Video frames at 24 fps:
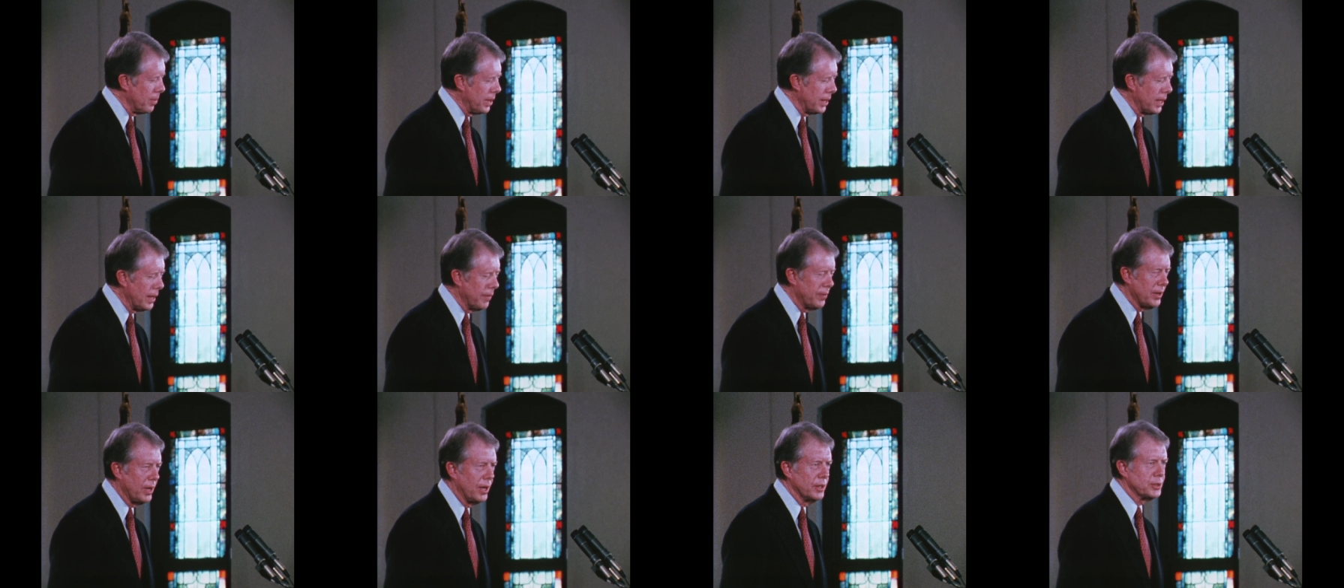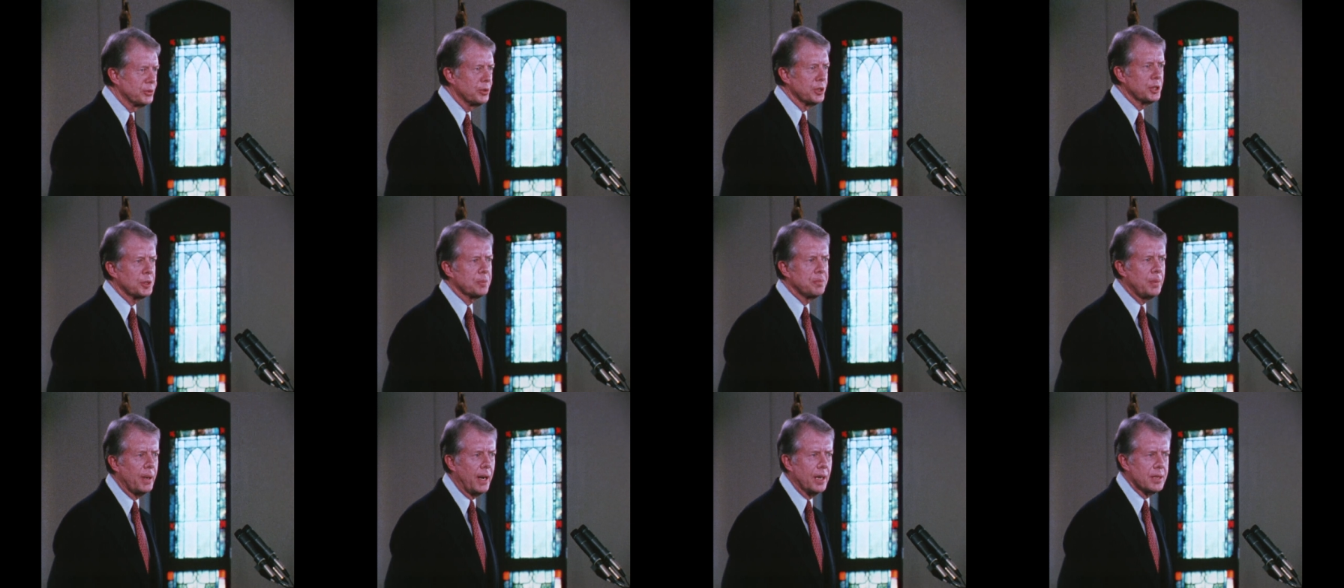Many of those
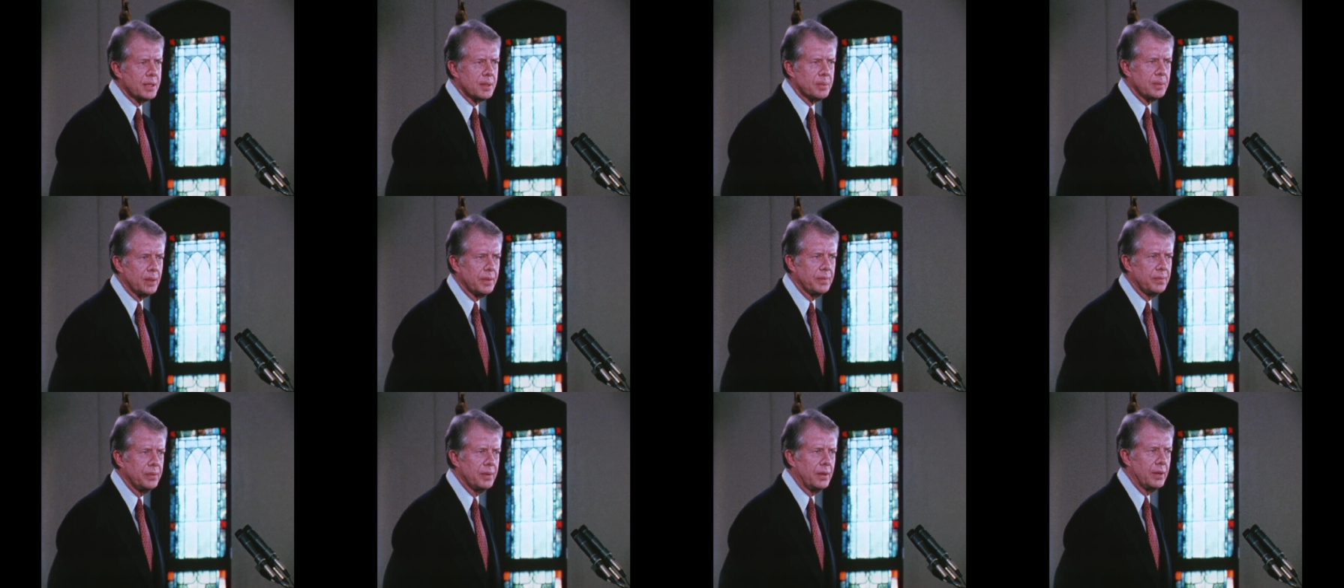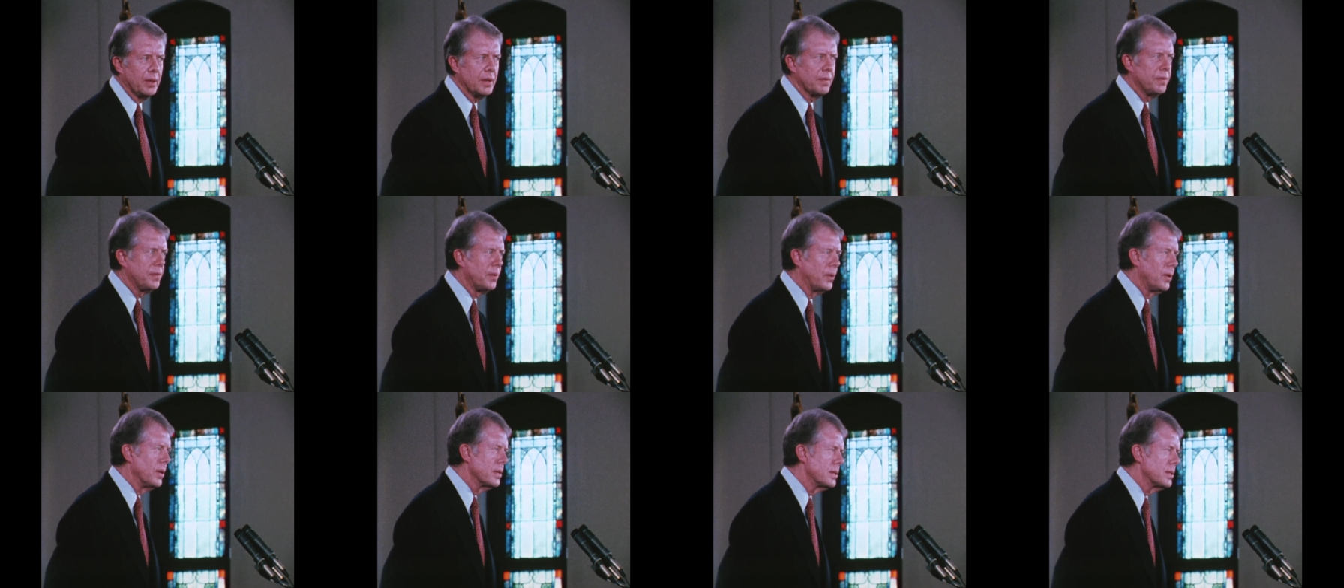responsible for
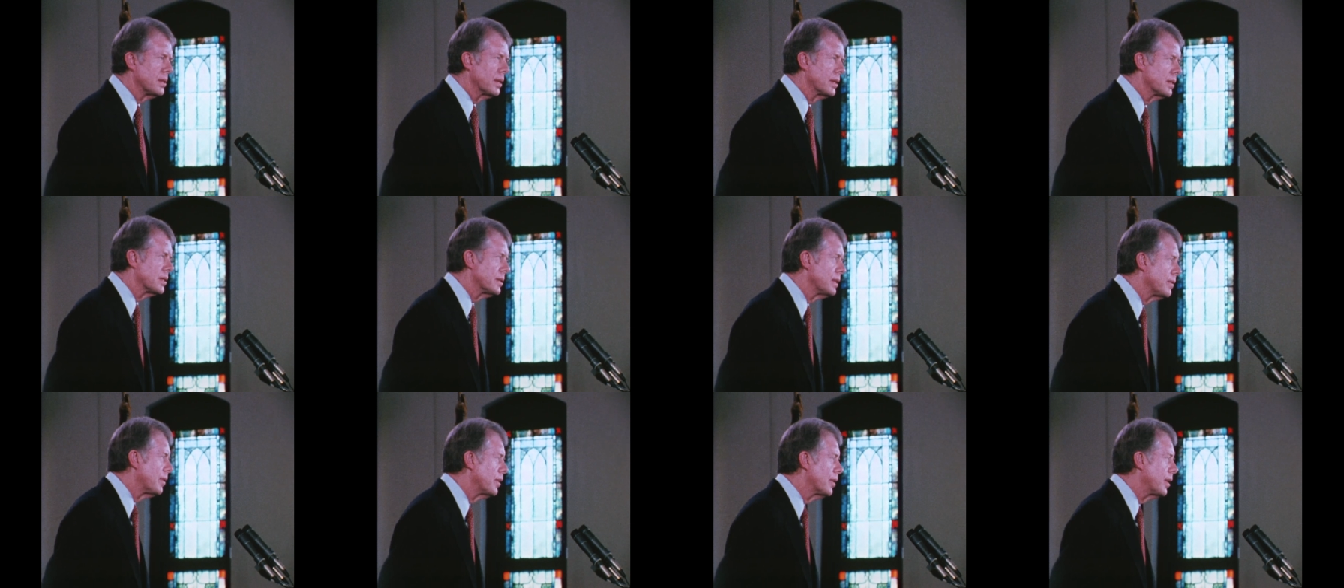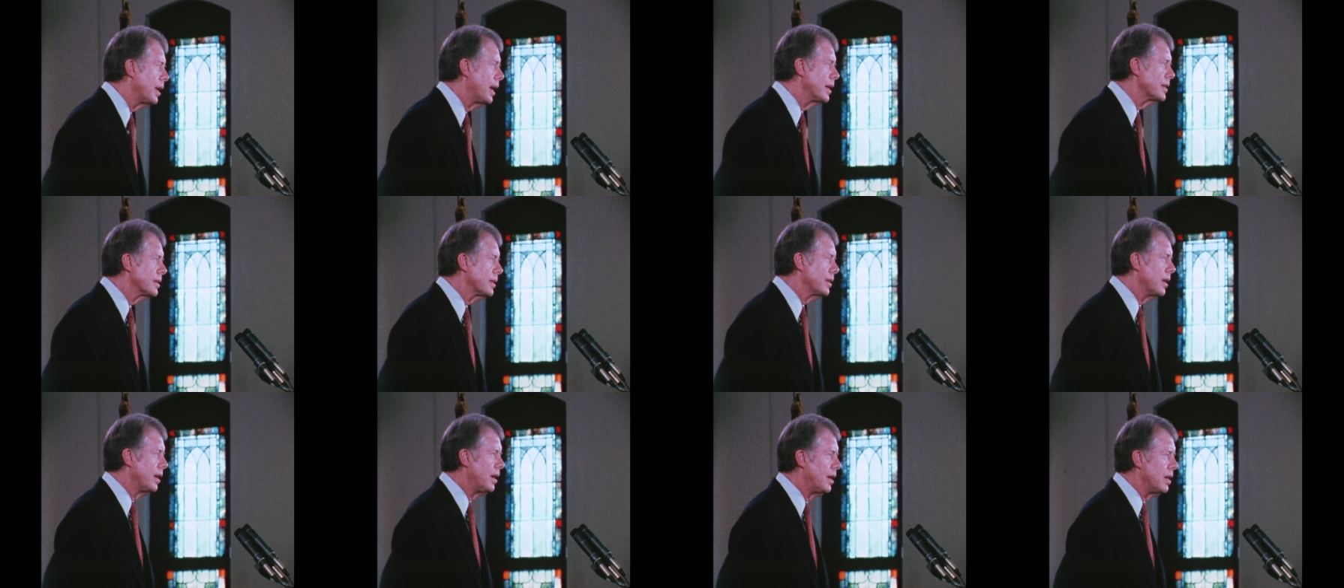enforcing civil
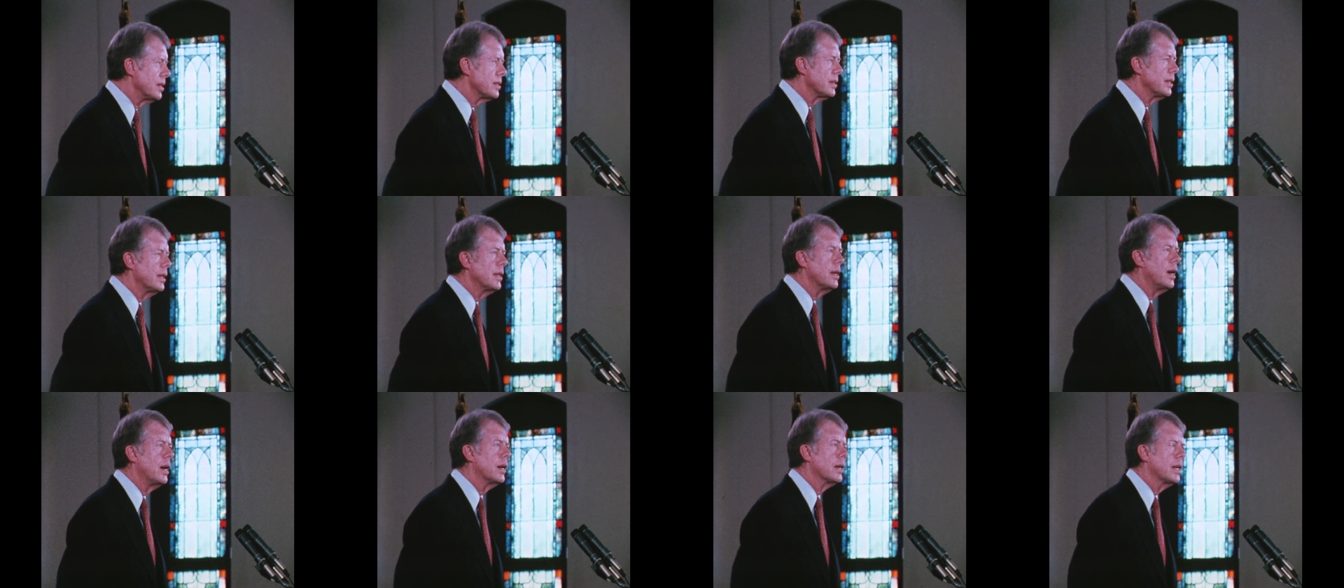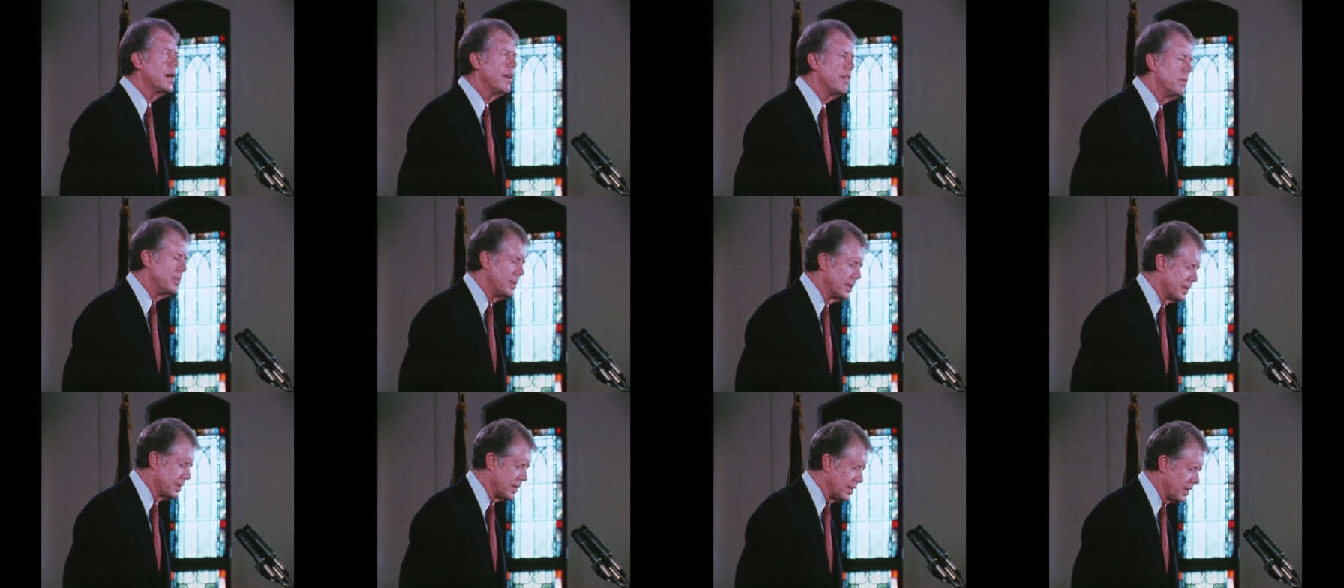rights laws in our
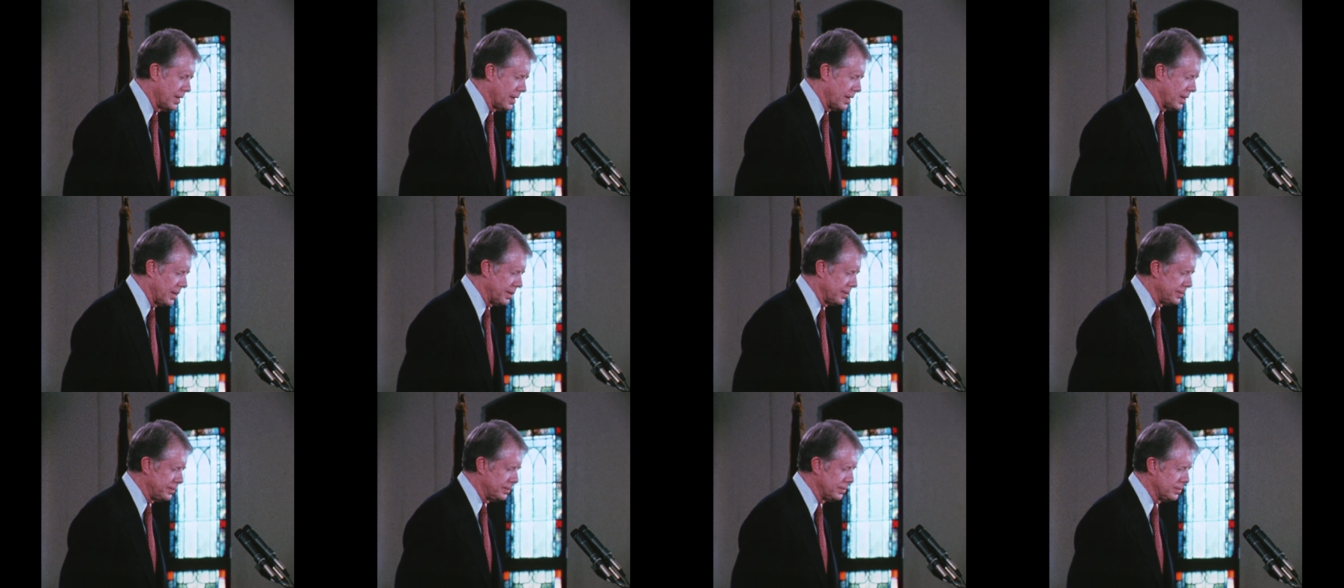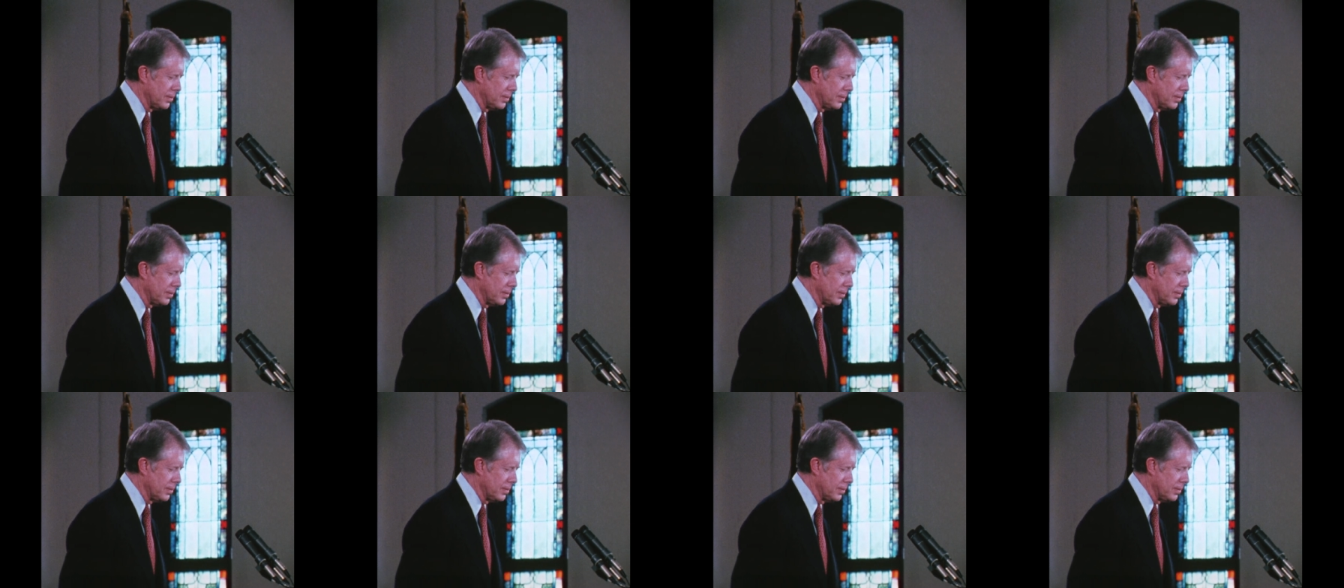government today